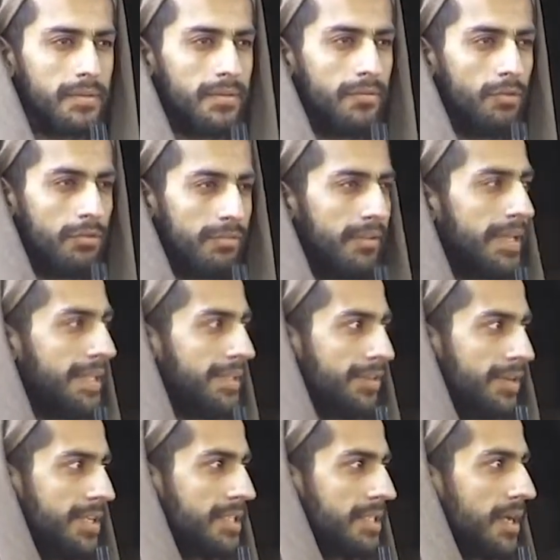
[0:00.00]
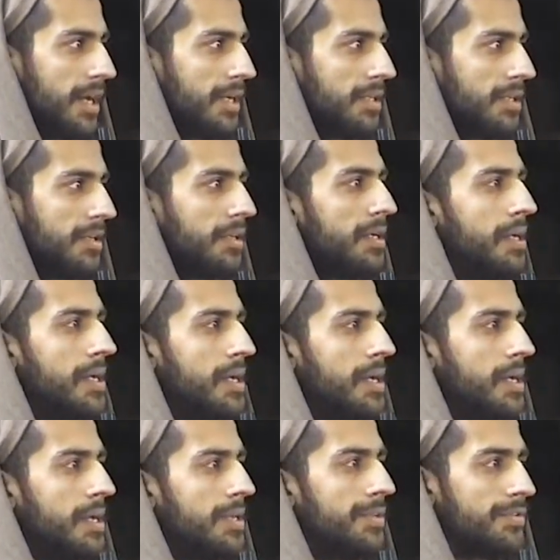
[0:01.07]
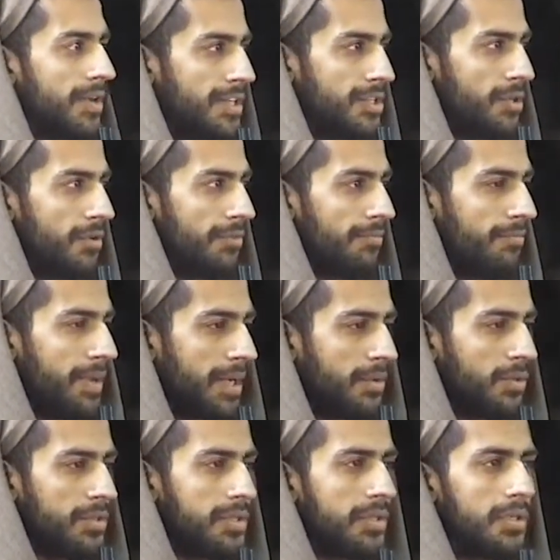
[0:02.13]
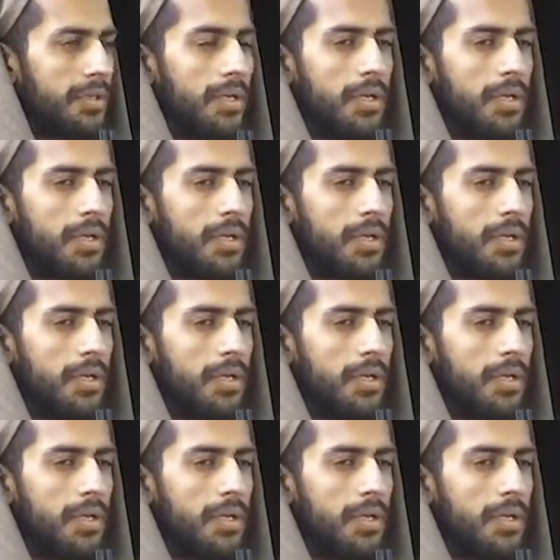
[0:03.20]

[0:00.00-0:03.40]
fulfilling trees are the treasure of Vaikuntha.